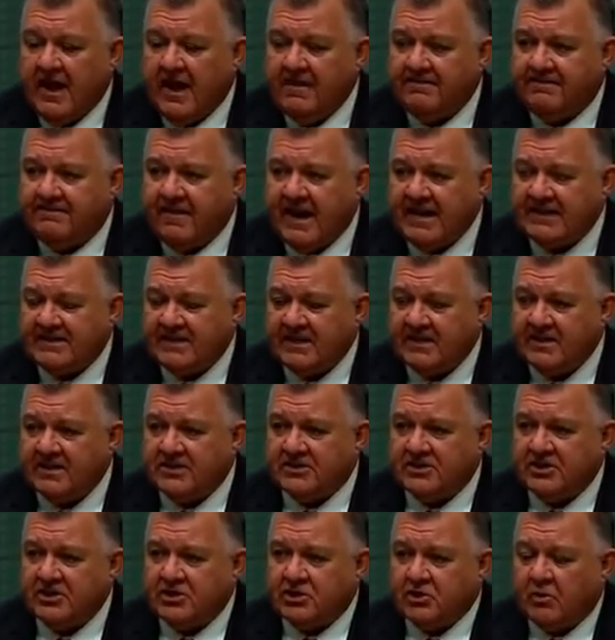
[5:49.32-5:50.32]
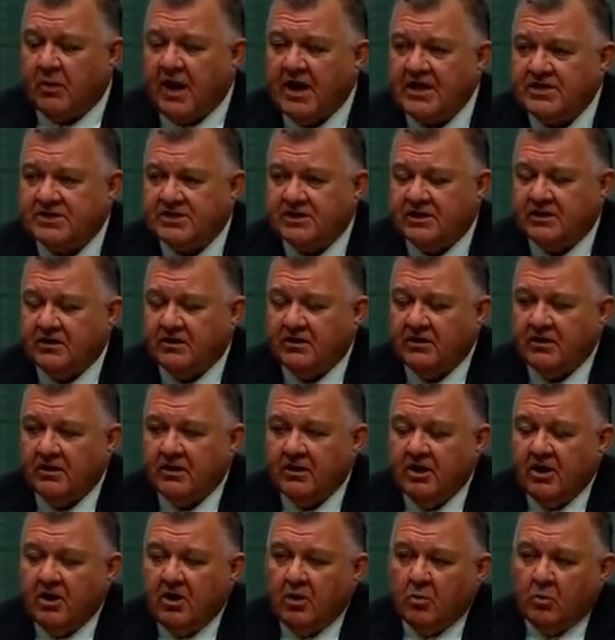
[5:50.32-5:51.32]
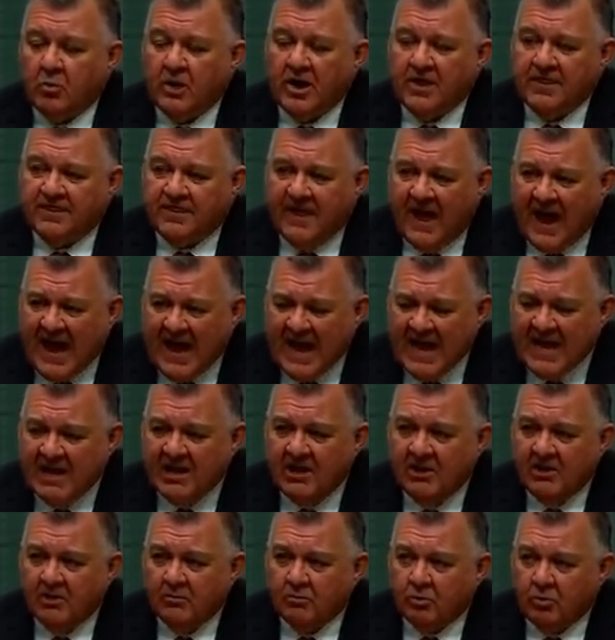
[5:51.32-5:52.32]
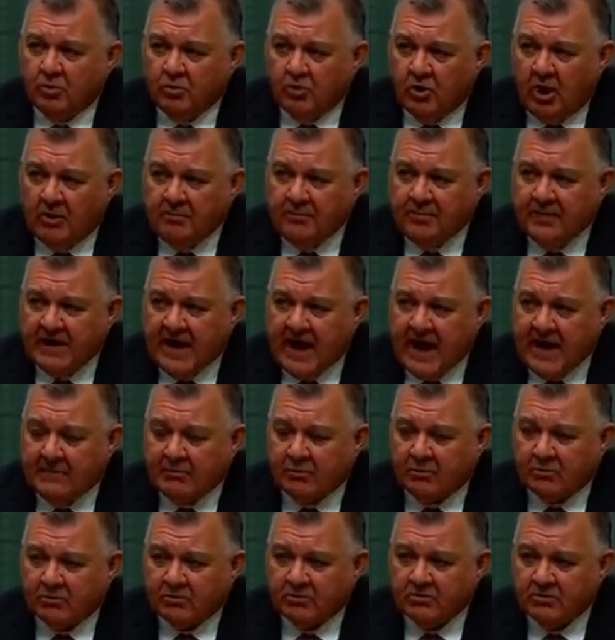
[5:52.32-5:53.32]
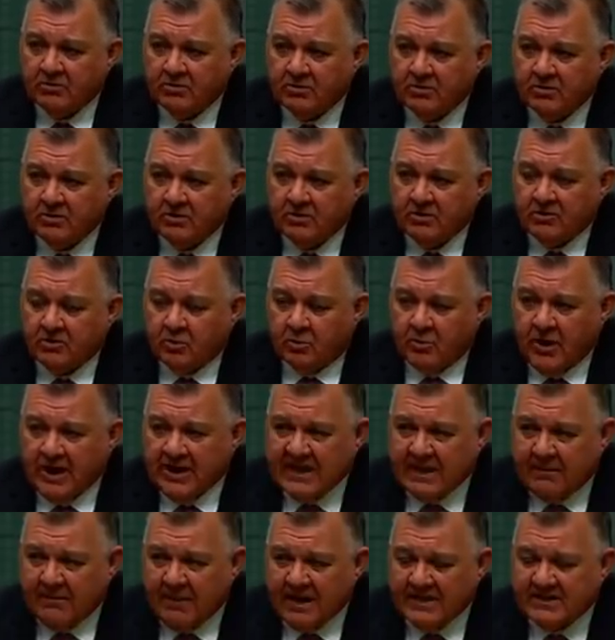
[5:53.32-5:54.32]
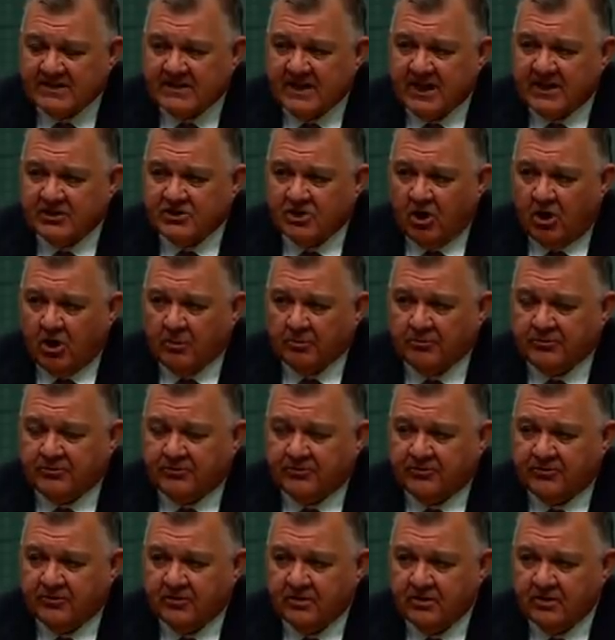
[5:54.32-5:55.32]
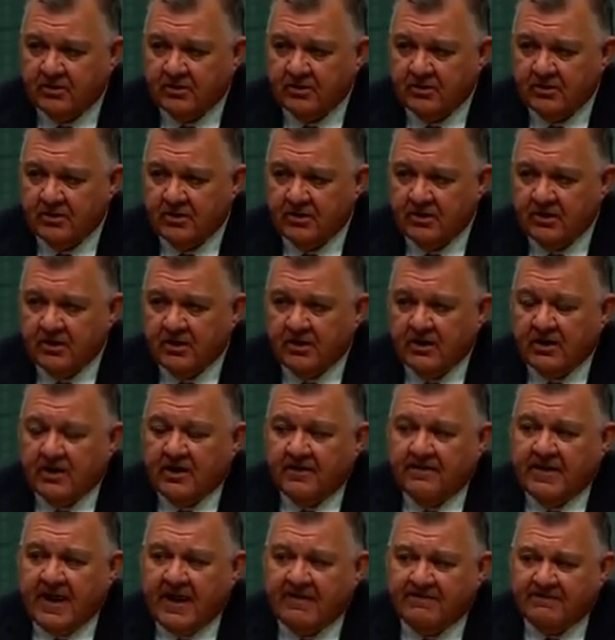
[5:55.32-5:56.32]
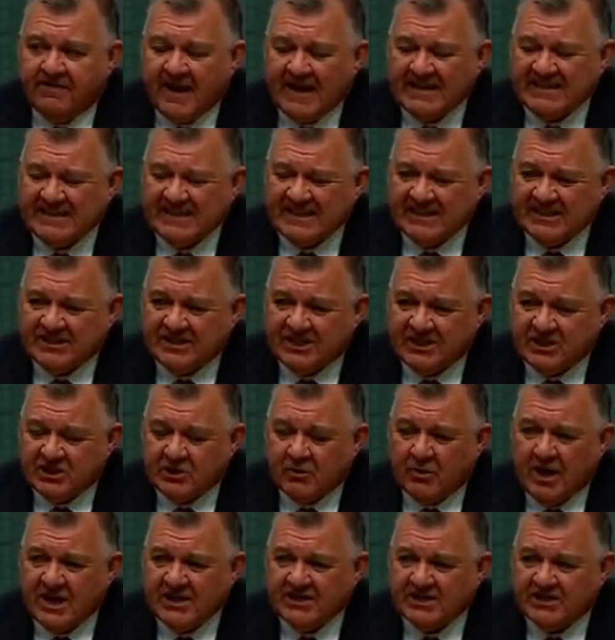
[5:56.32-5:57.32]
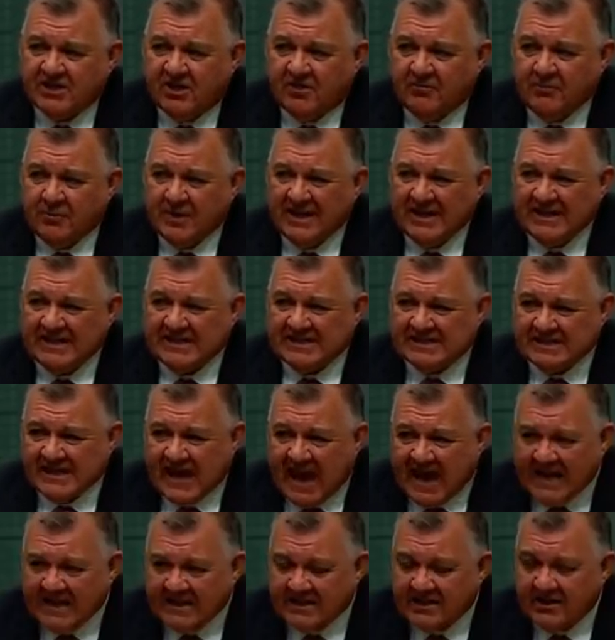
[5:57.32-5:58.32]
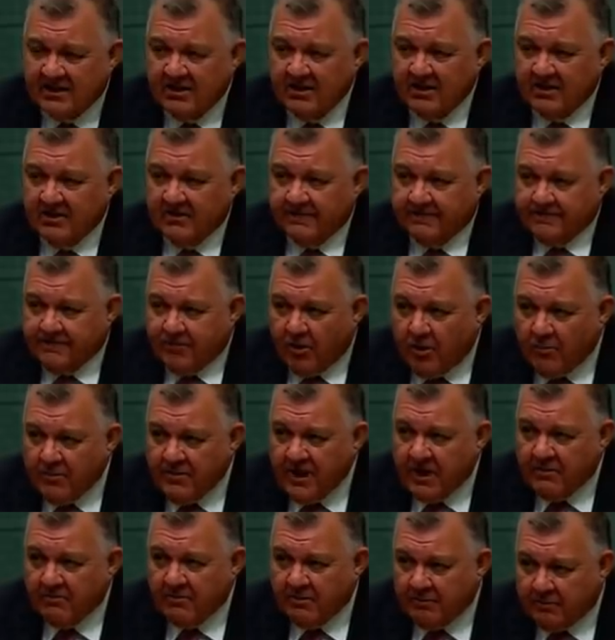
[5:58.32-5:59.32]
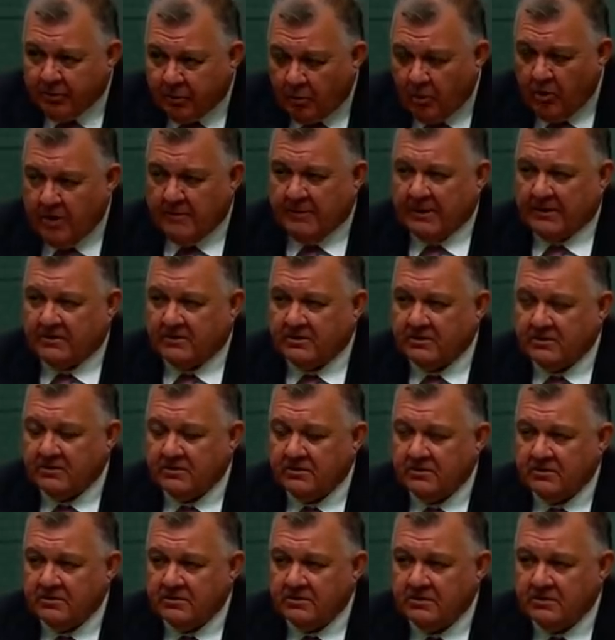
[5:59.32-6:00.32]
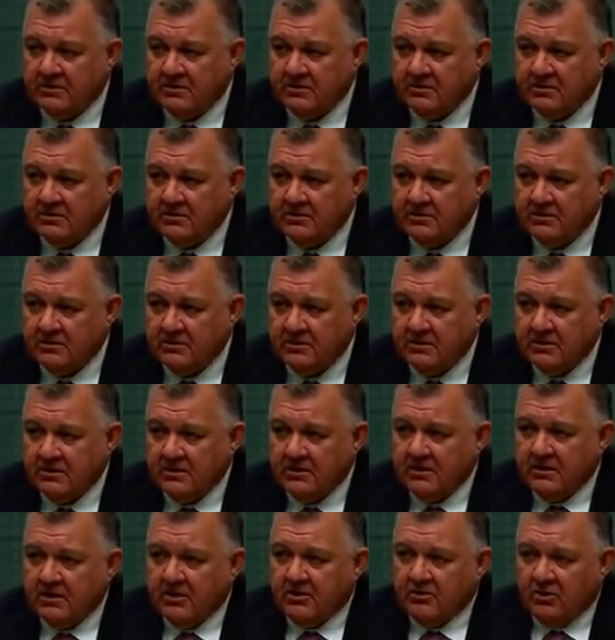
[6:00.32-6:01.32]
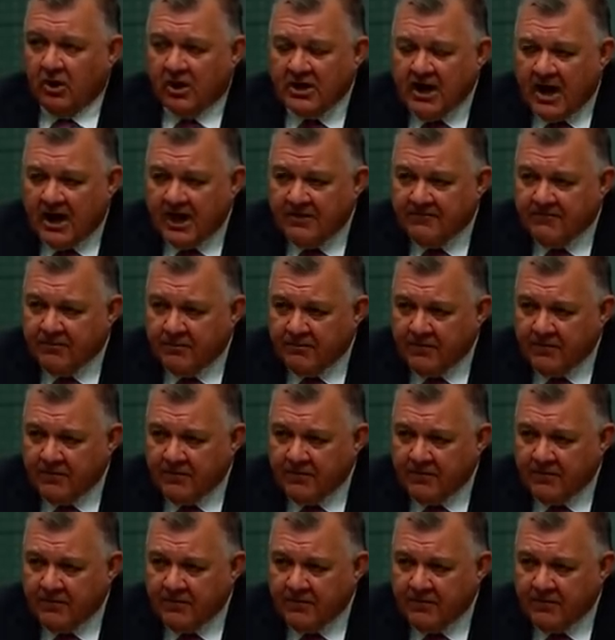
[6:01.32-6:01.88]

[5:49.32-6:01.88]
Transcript: facing a situation where they will not be able to recommence their jobs. They are facing a situation of being sacked from their employment. Not only from